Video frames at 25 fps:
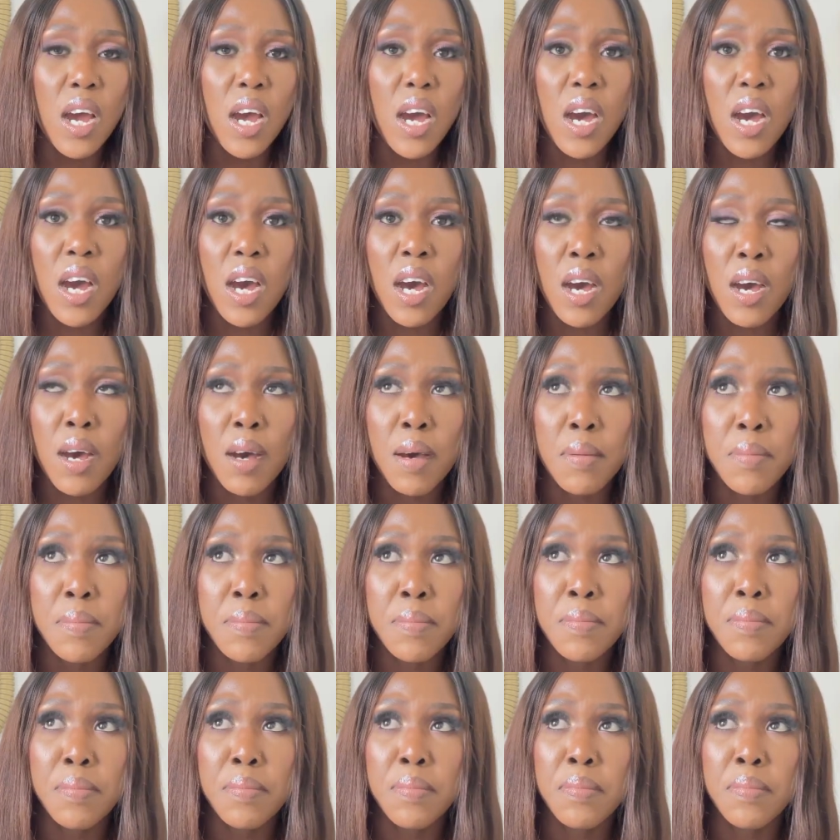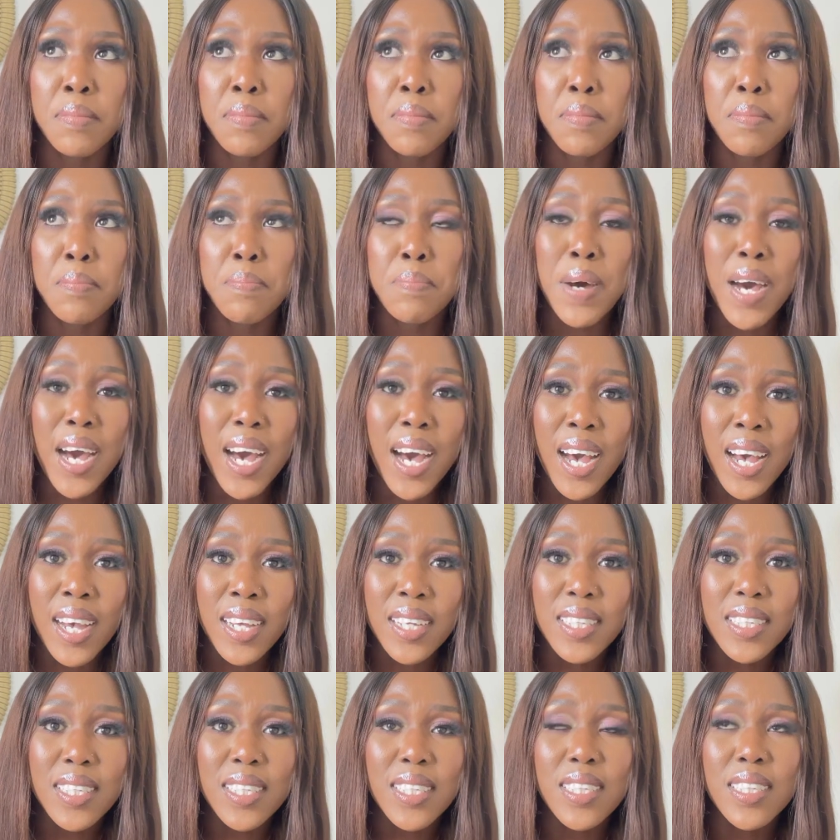um,
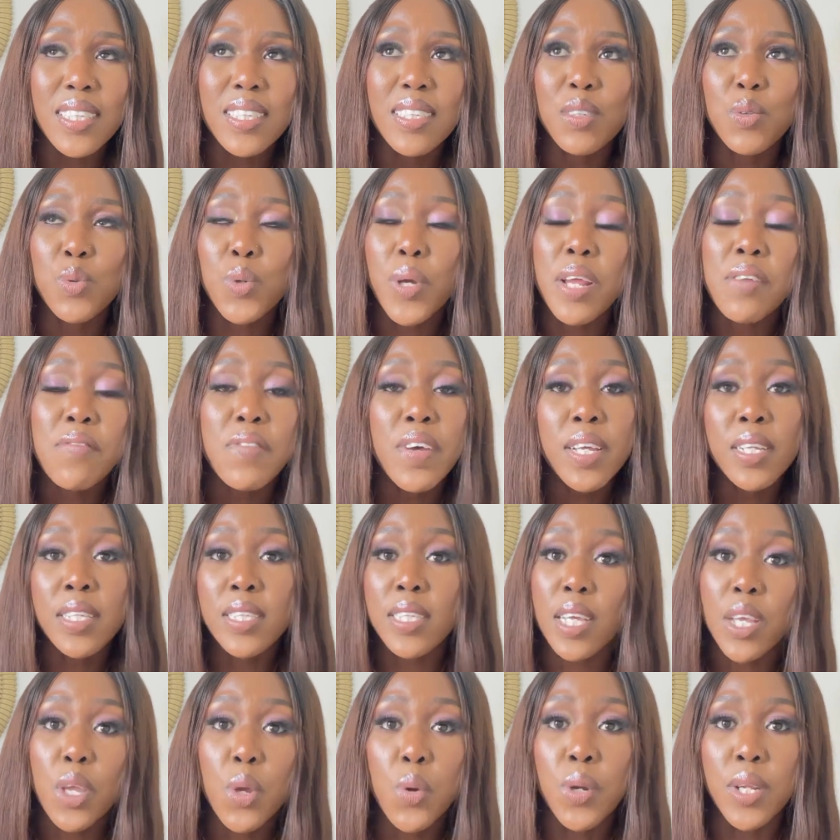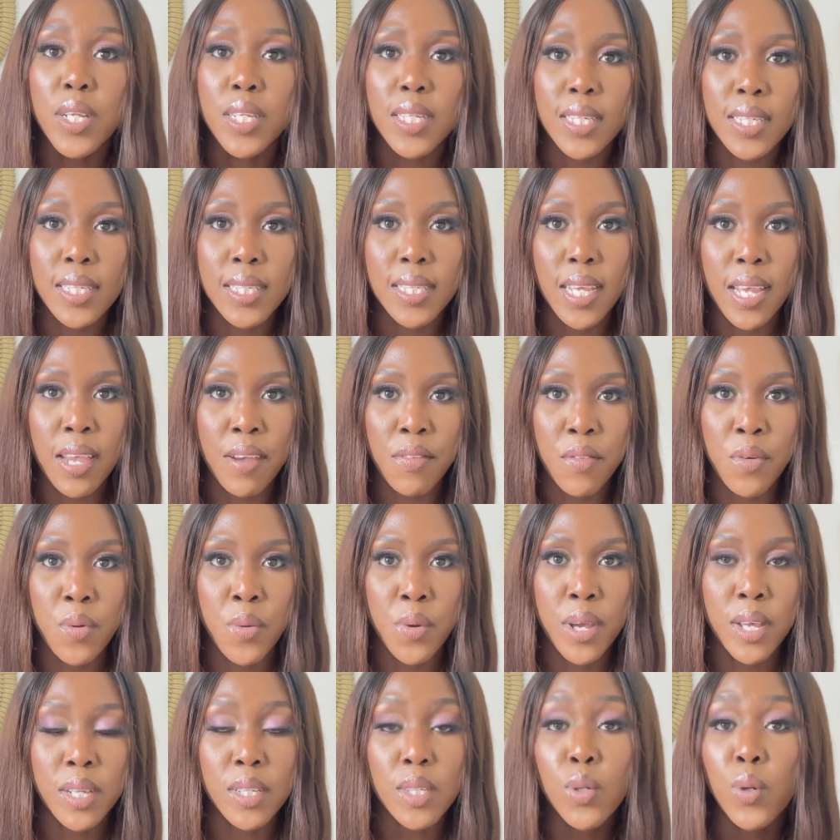parks. You can find securities
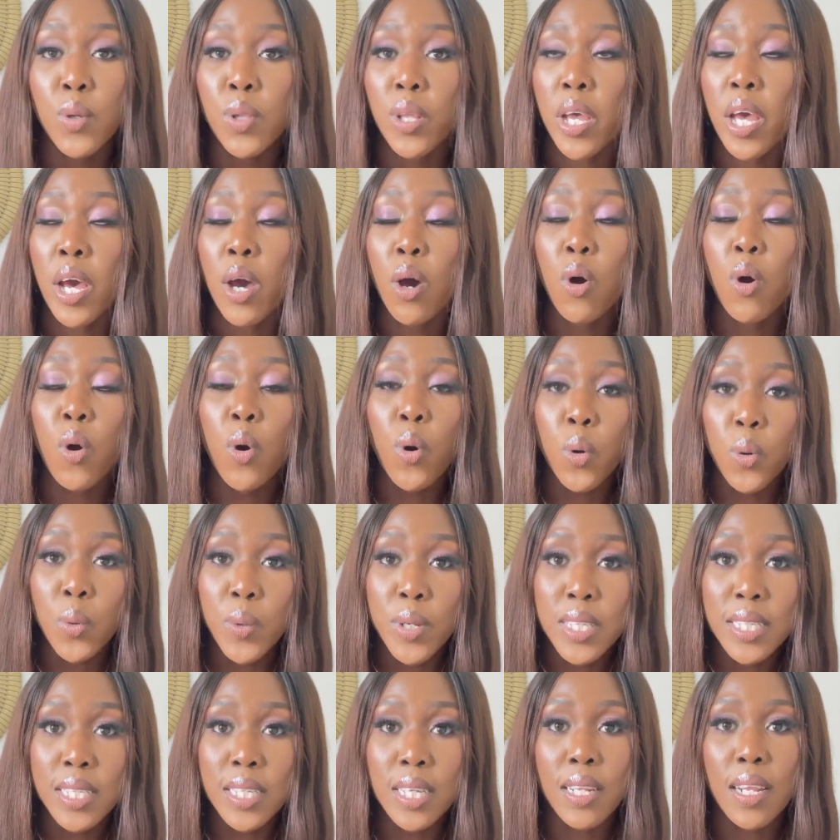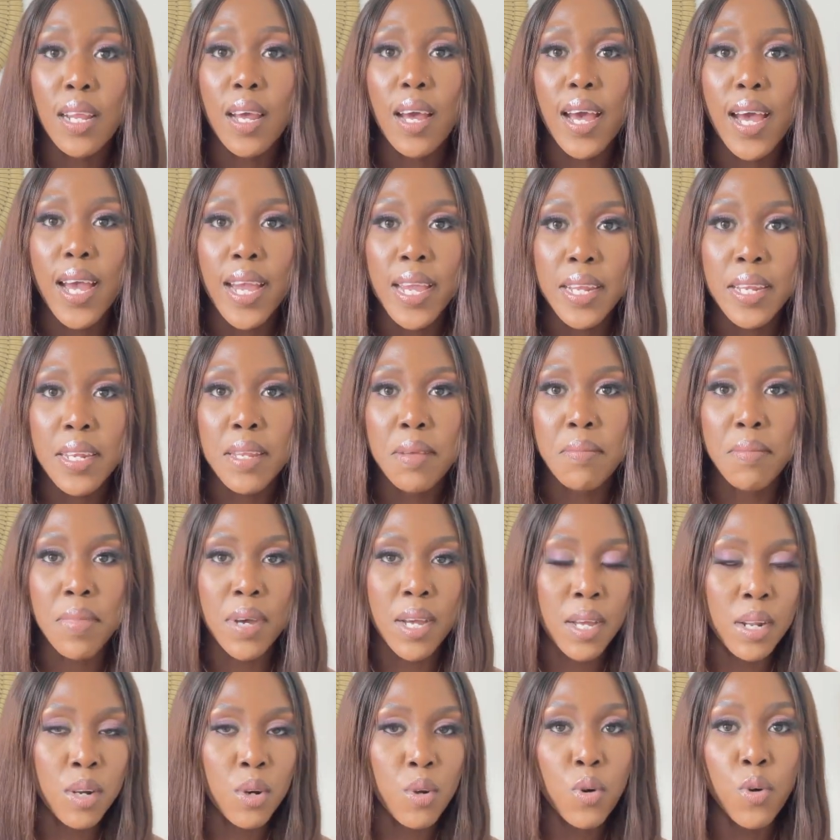everywhere. So they are always in high
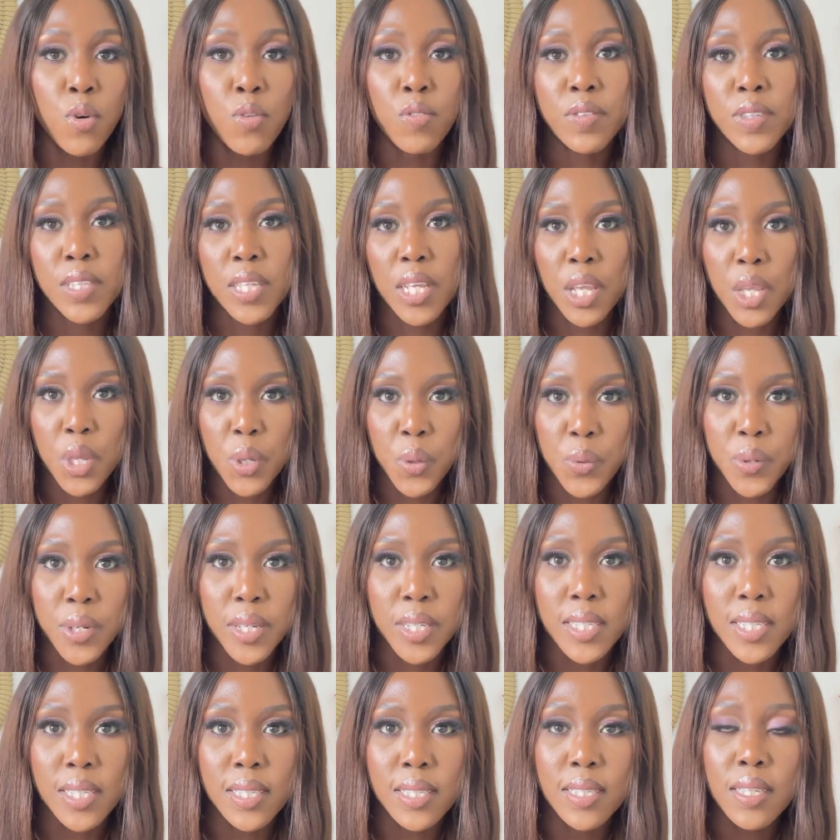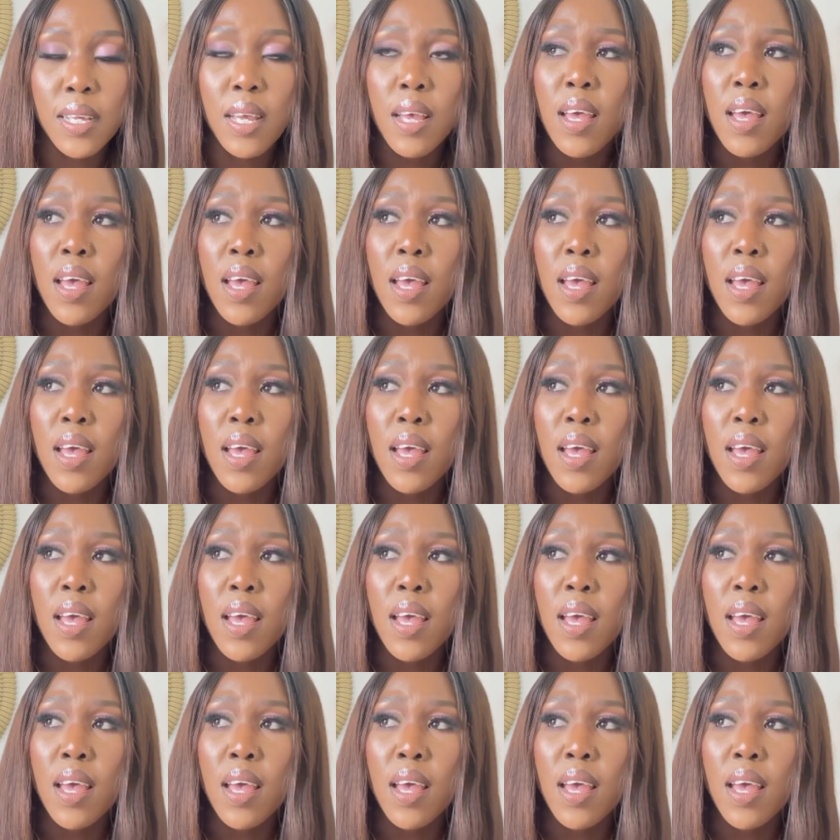demand of securities.